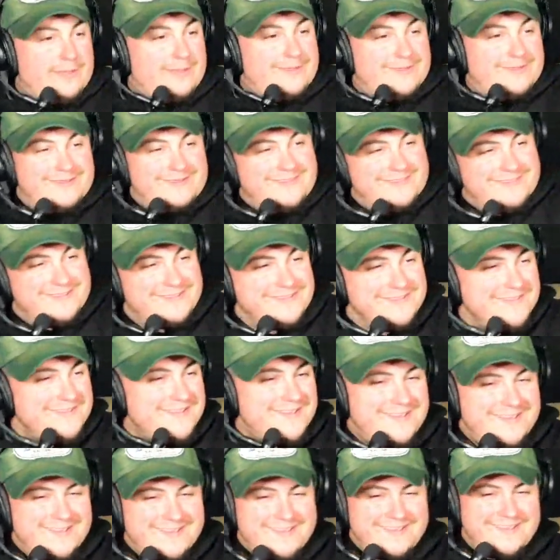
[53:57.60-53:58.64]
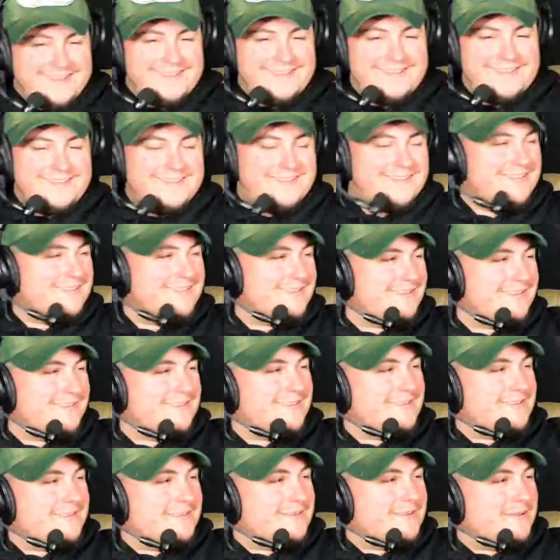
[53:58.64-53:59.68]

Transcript: And it's funny. There was a time. So when